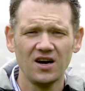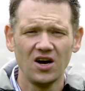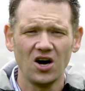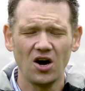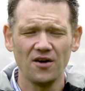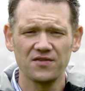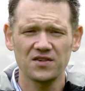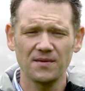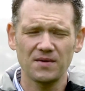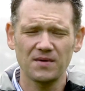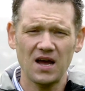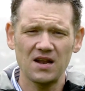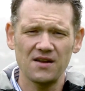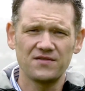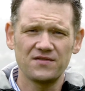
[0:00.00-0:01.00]
of some
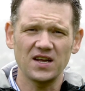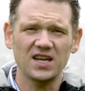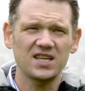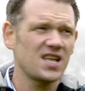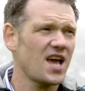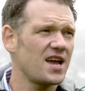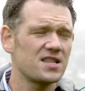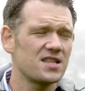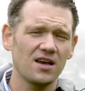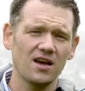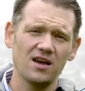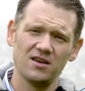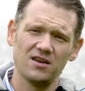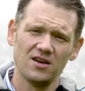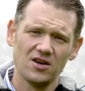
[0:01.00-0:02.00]
kind of
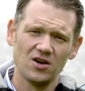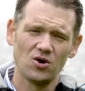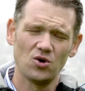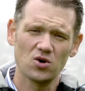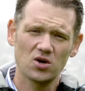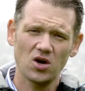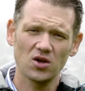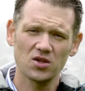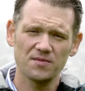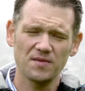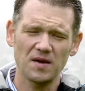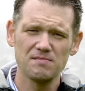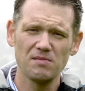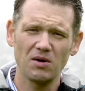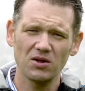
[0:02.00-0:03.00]
dictator or
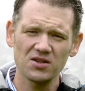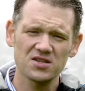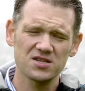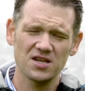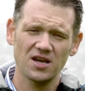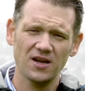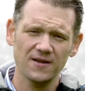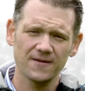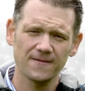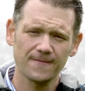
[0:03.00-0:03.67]
cosmic monster.